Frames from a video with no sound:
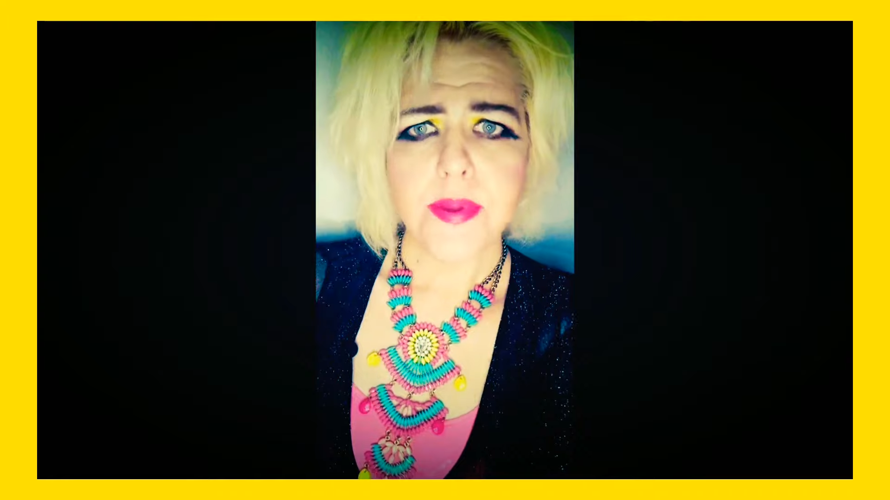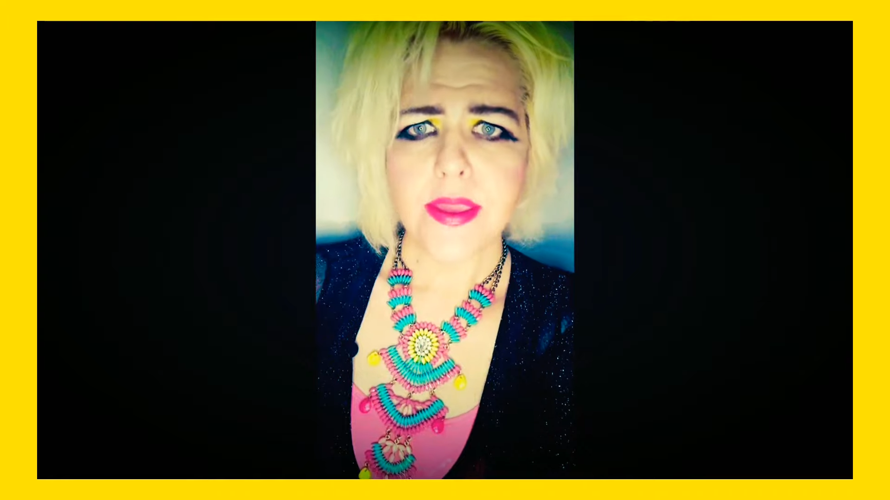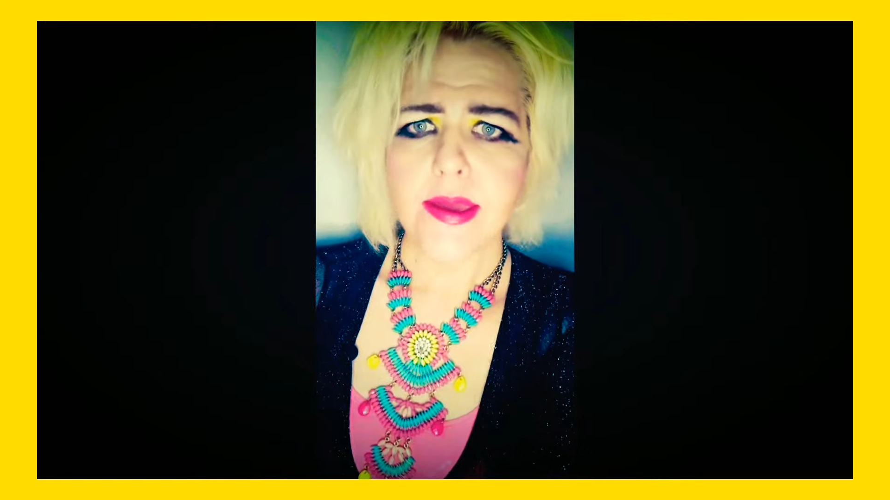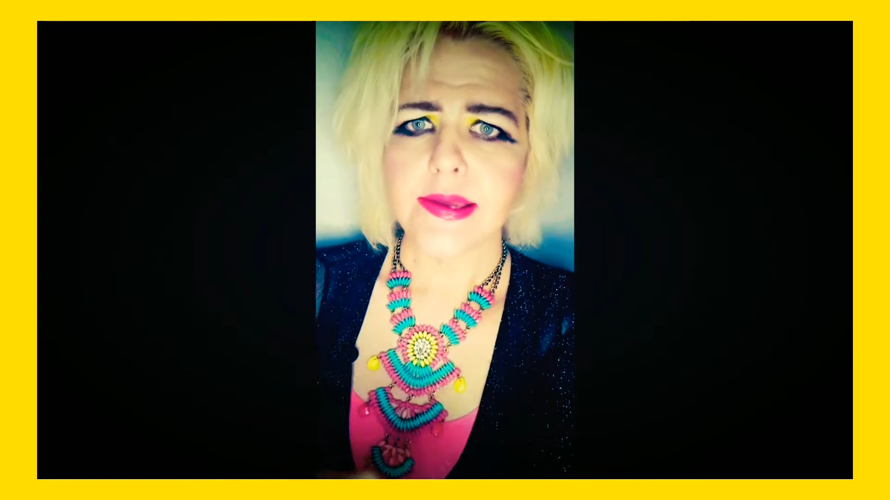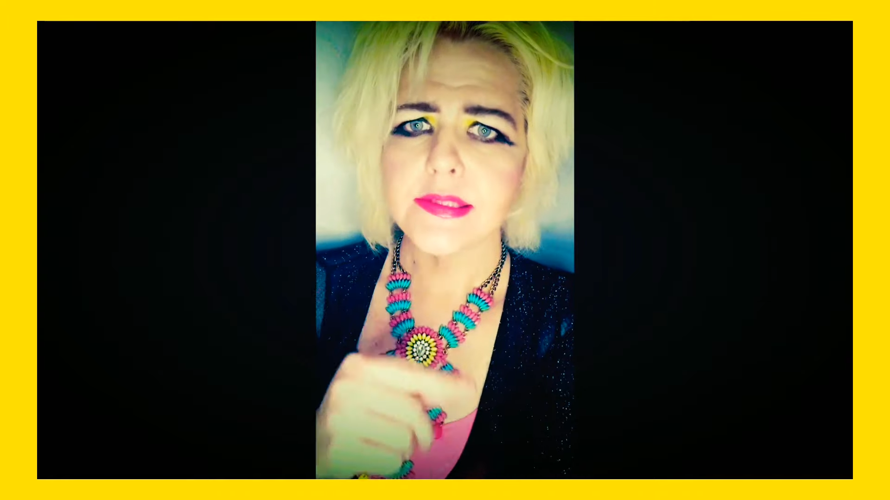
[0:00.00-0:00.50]
be
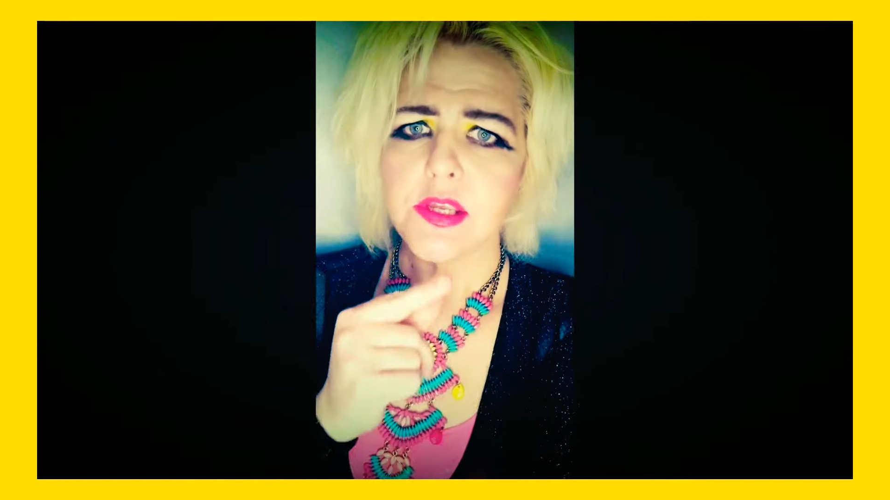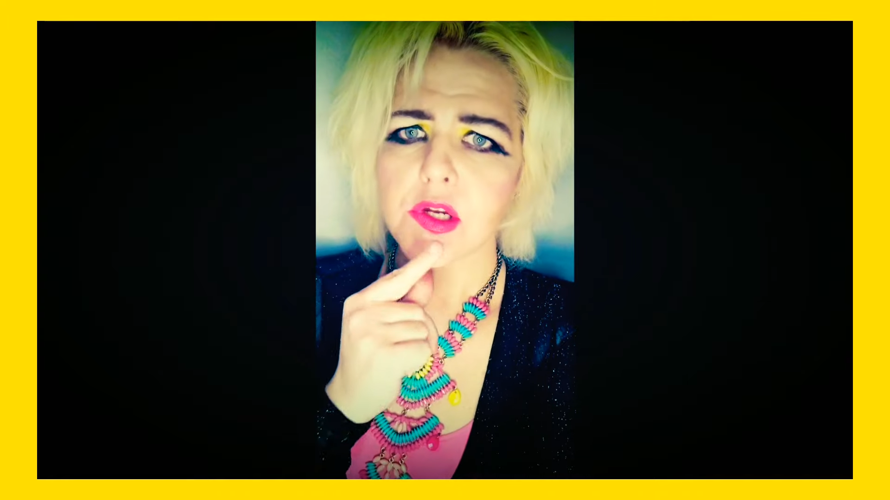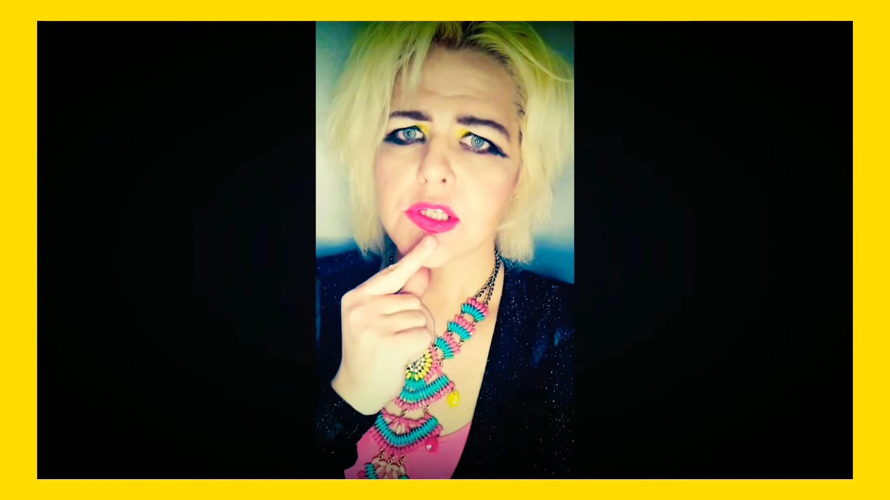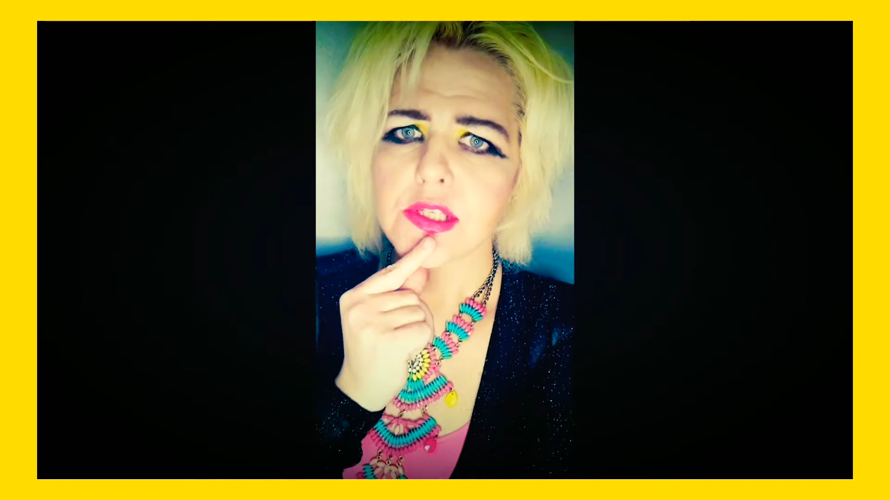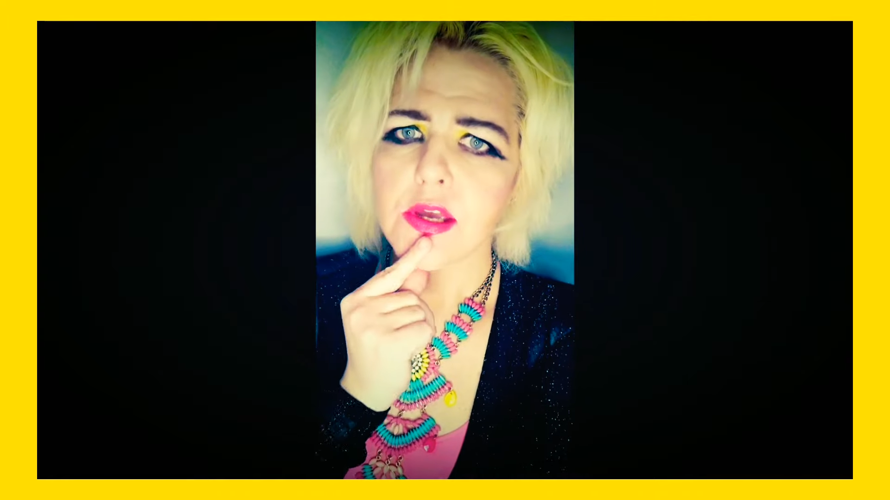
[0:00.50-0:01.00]
asking
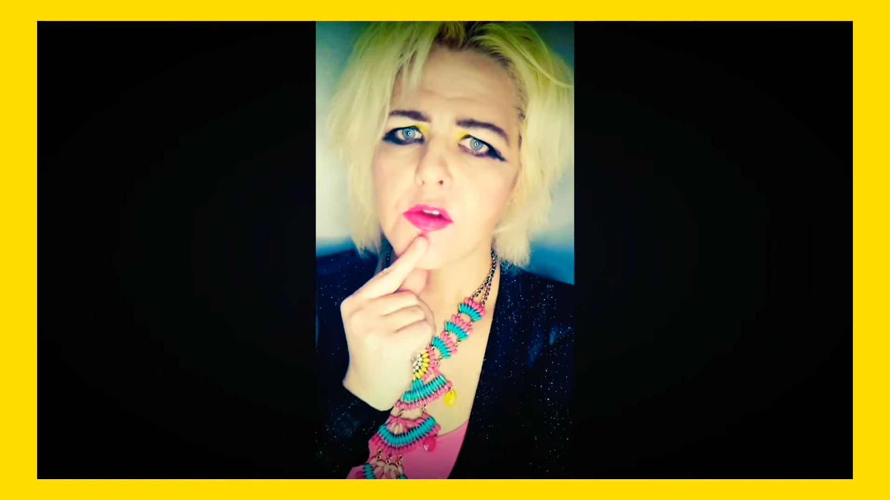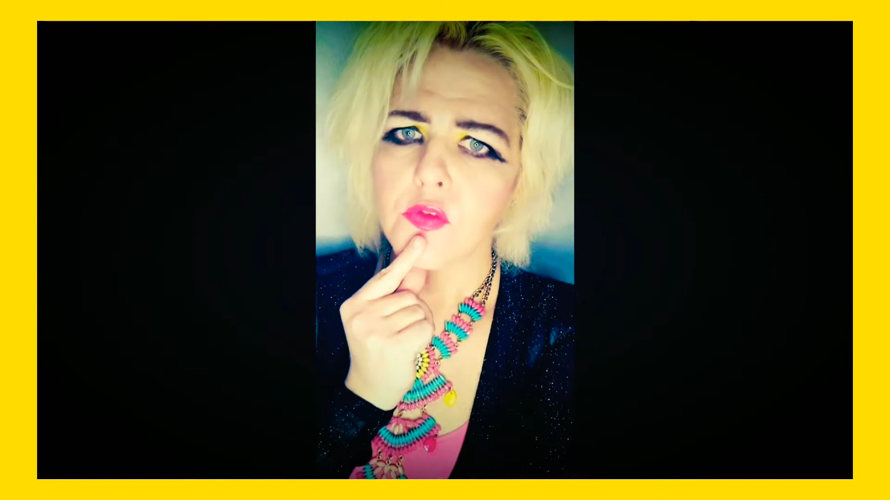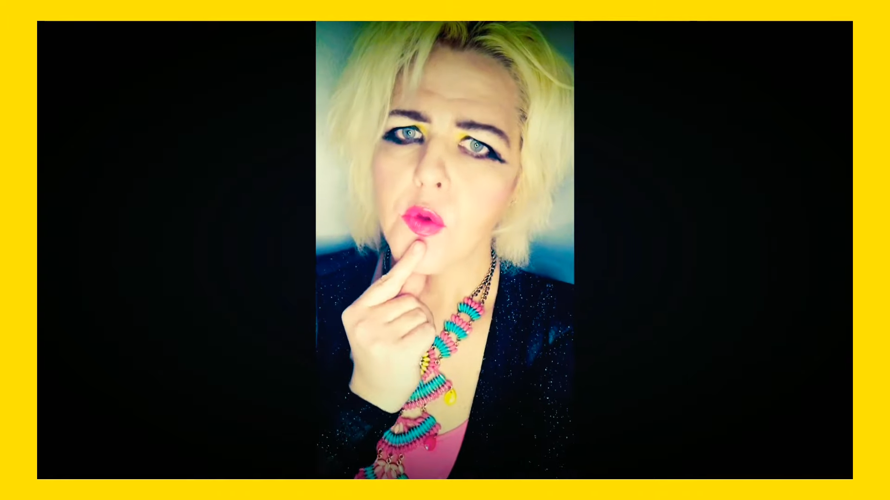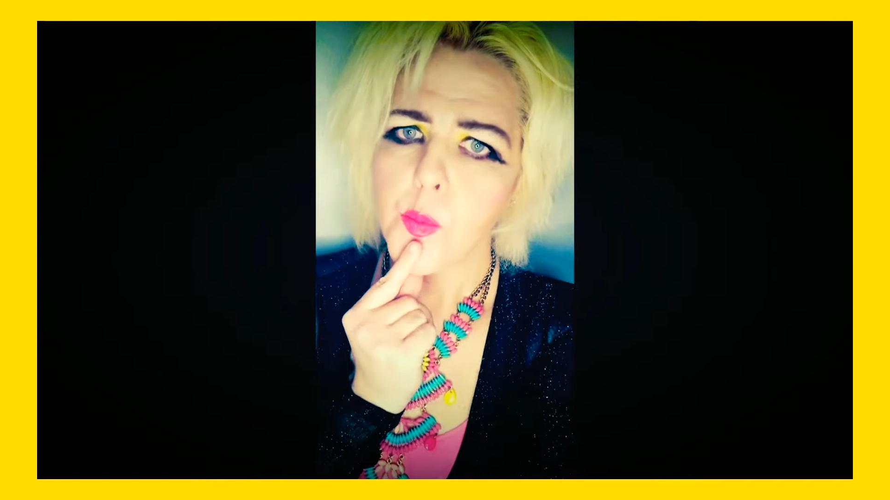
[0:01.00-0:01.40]
yourself,